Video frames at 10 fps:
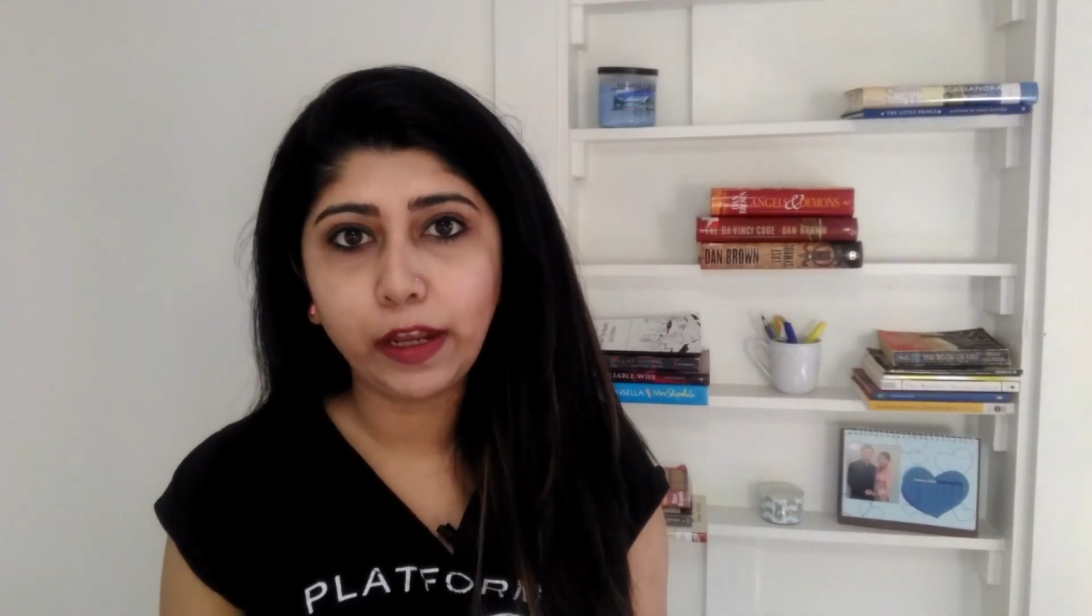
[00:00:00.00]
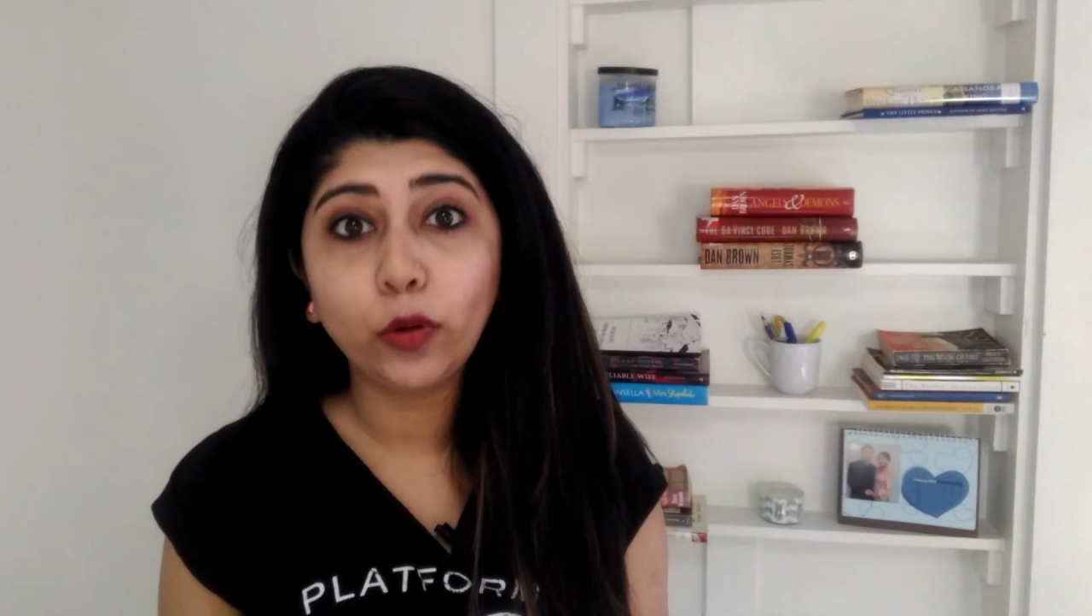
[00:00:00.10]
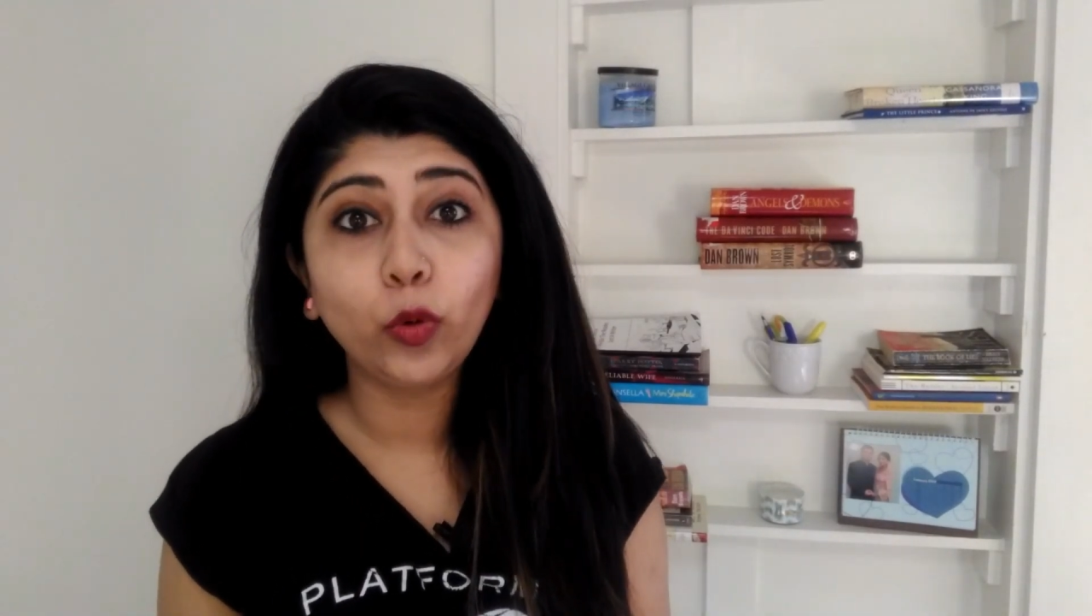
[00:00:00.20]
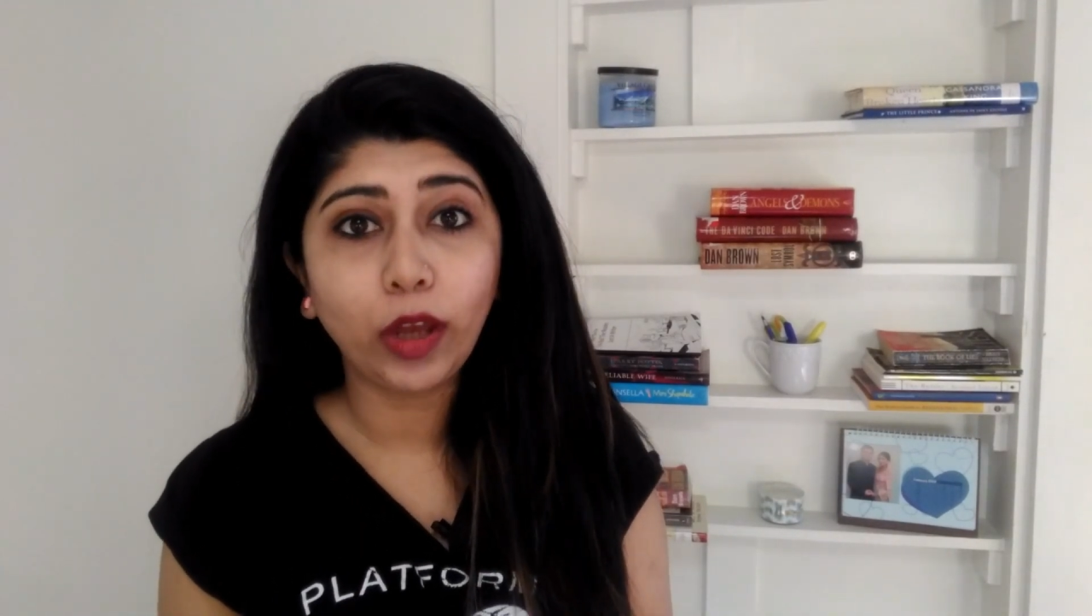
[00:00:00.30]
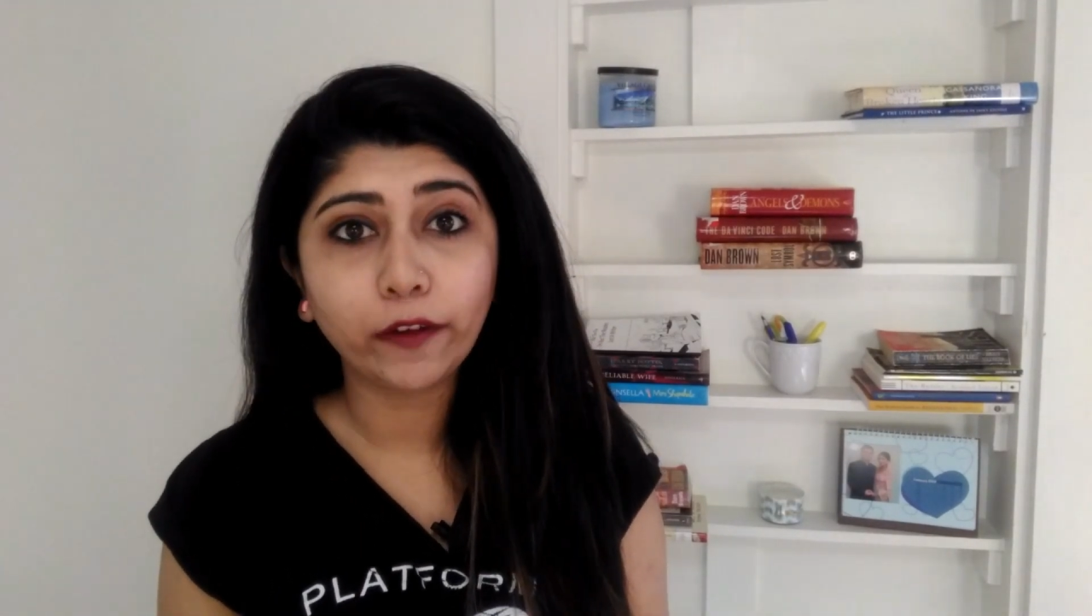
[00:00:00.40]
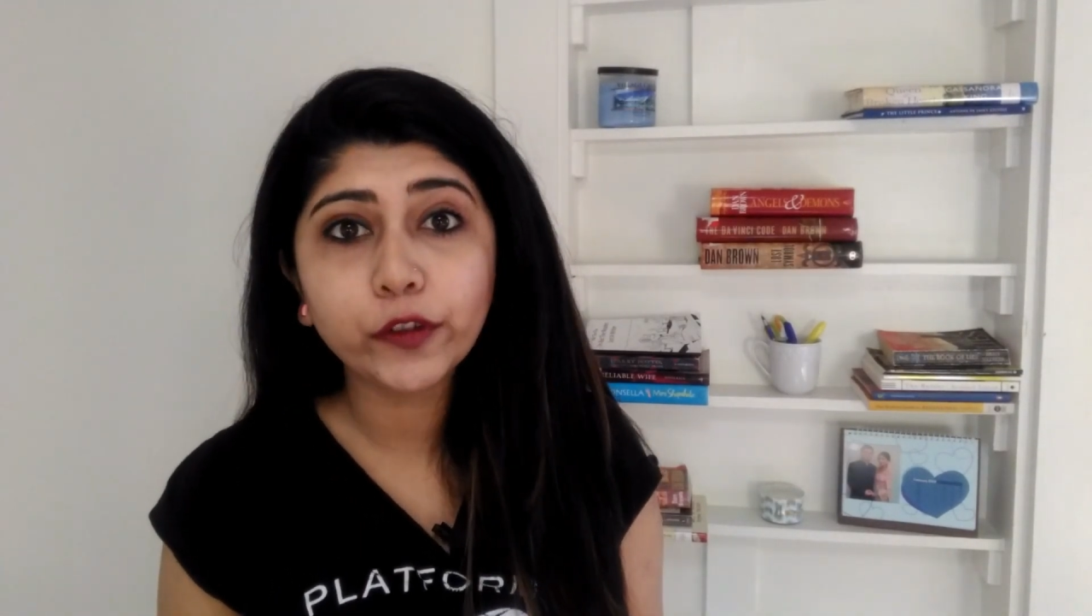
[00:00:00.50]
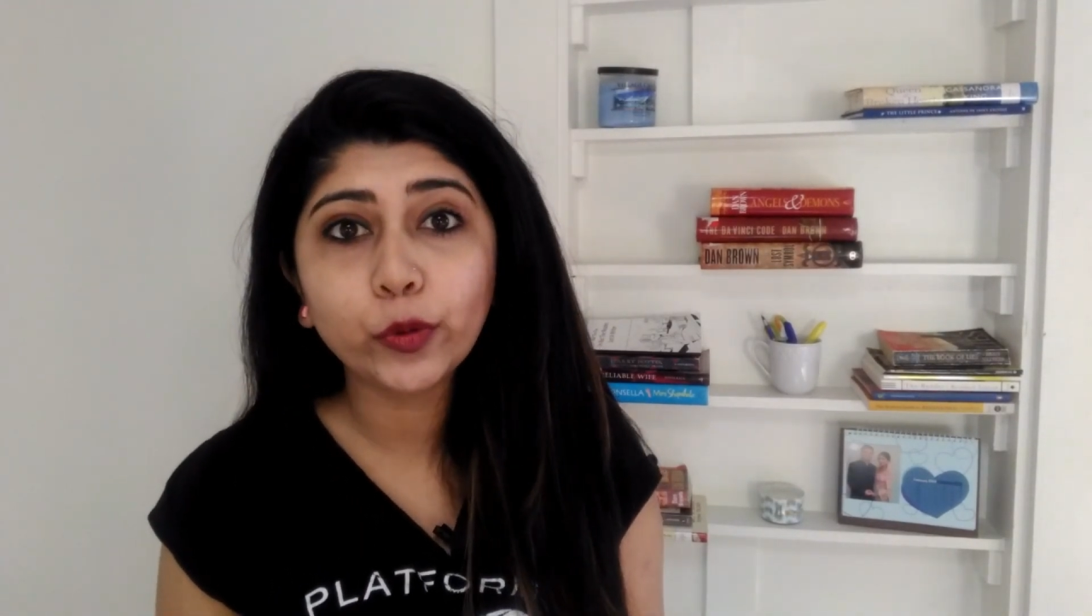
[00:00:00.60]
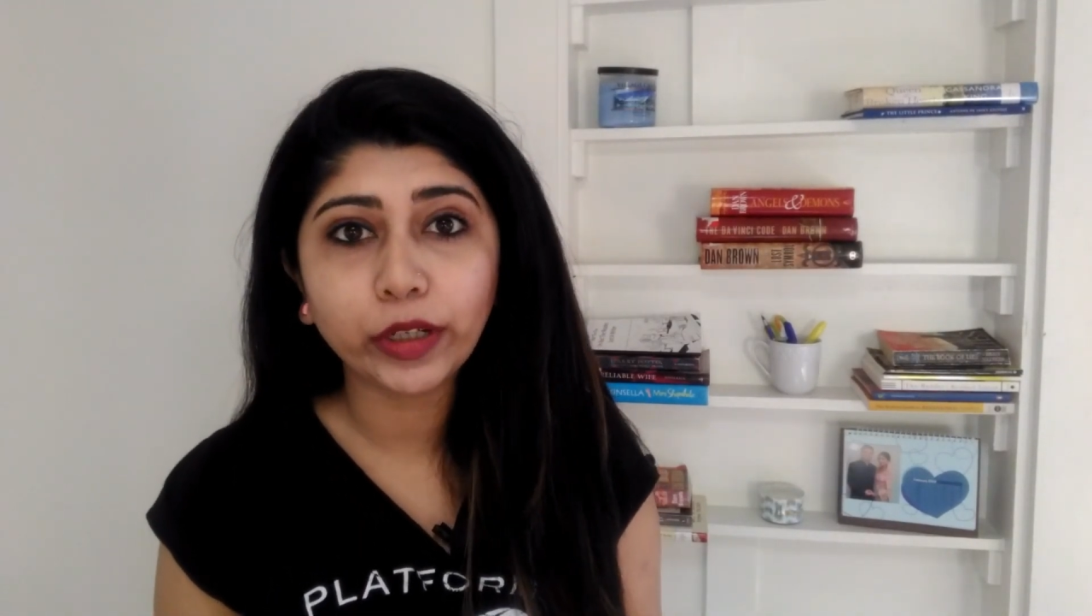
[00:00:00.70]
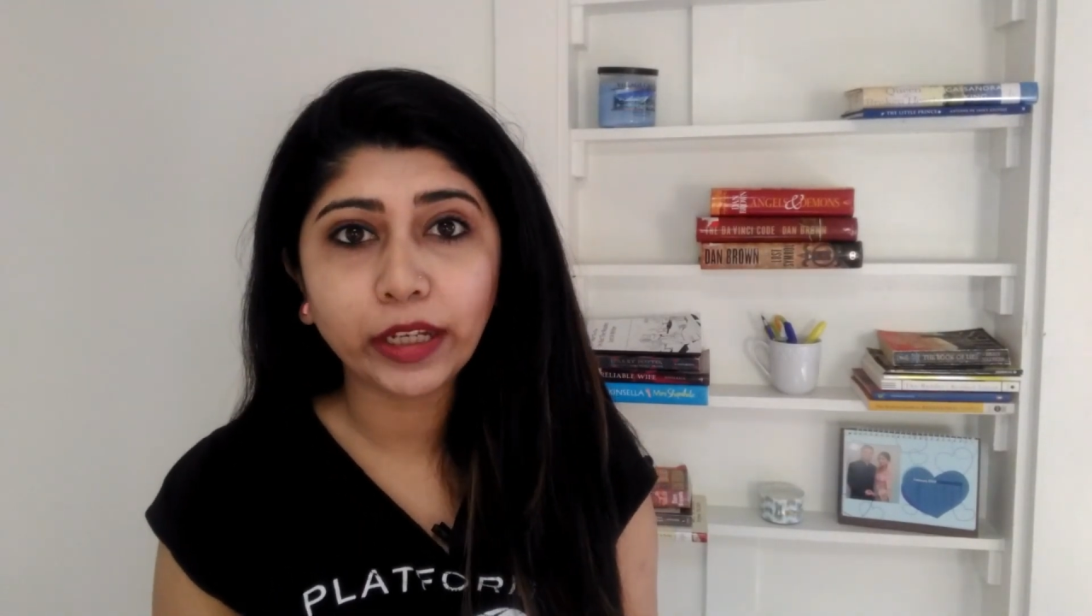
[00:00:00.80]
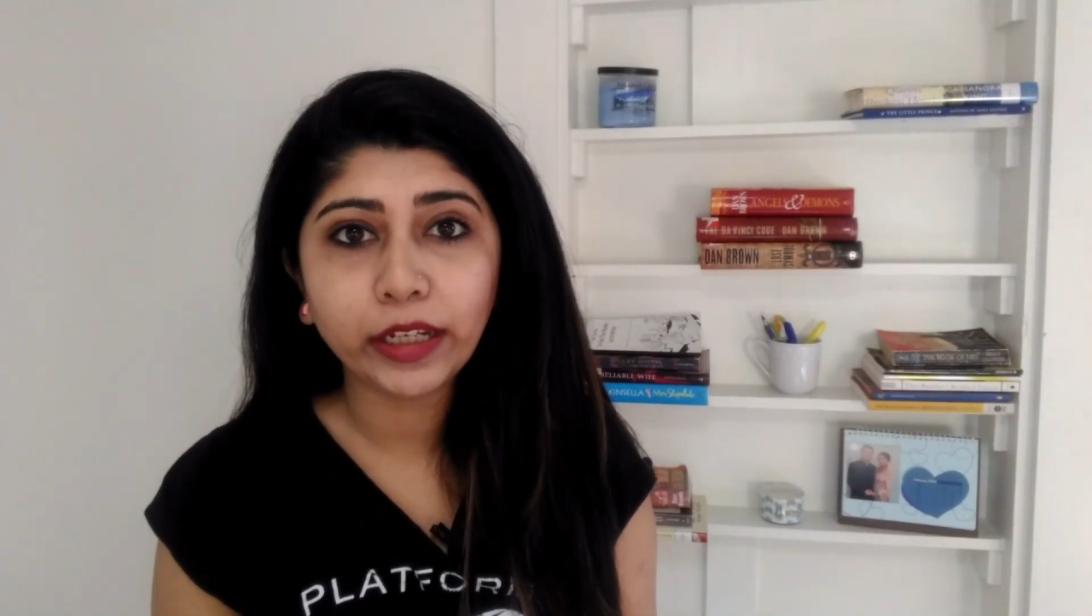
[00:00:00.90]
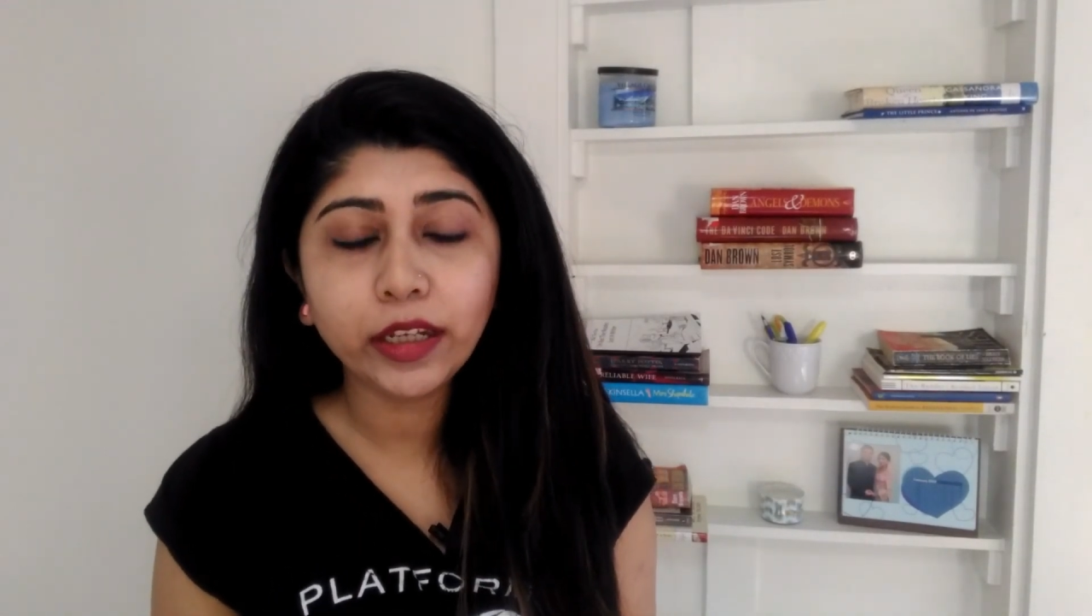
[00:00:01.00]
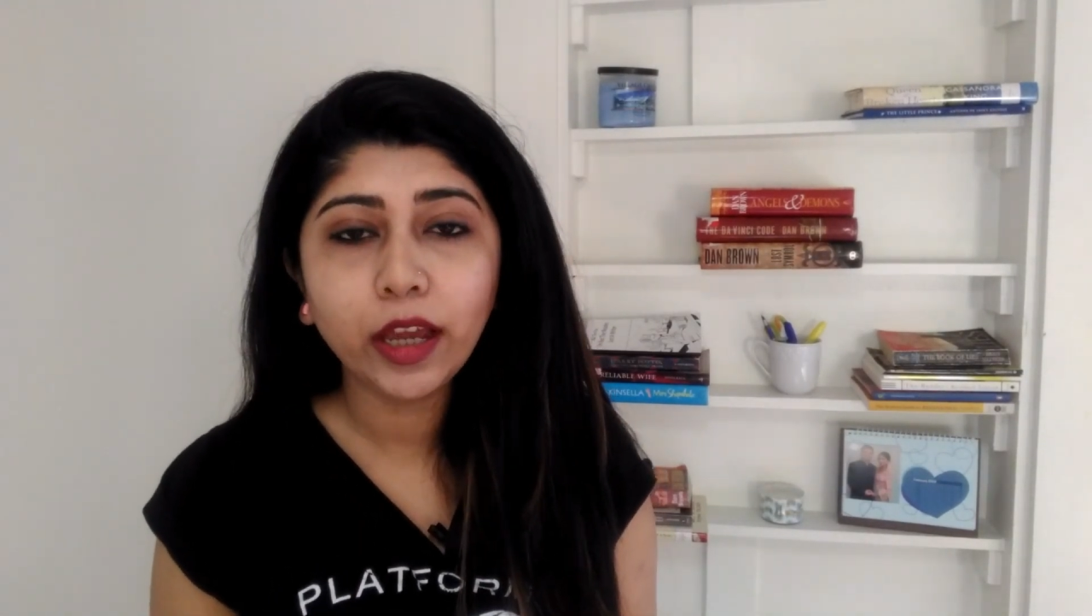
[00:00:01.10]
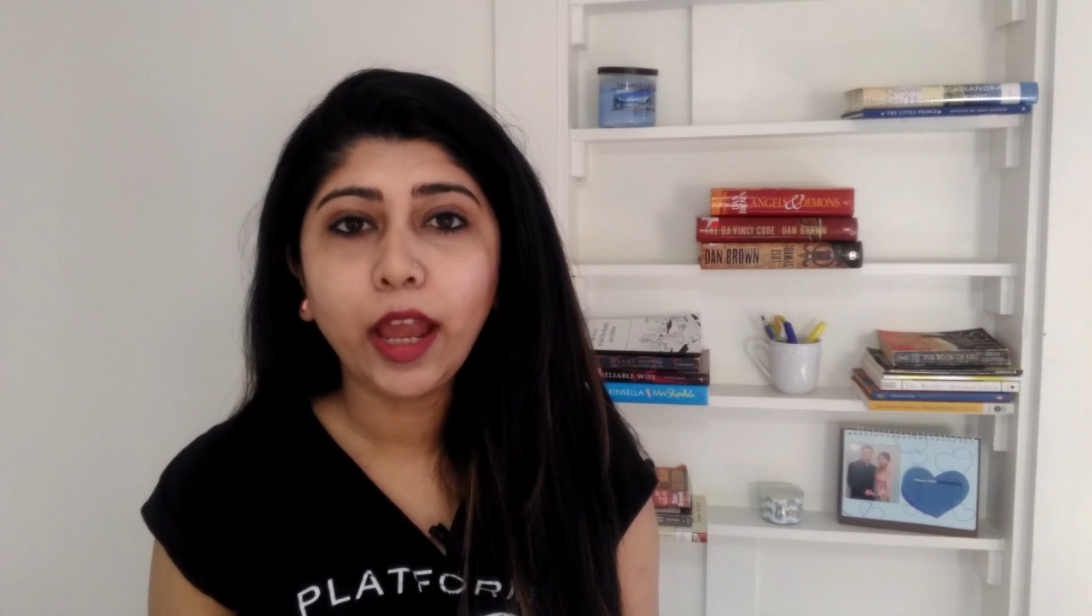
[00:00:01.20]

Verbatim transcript: who loves to read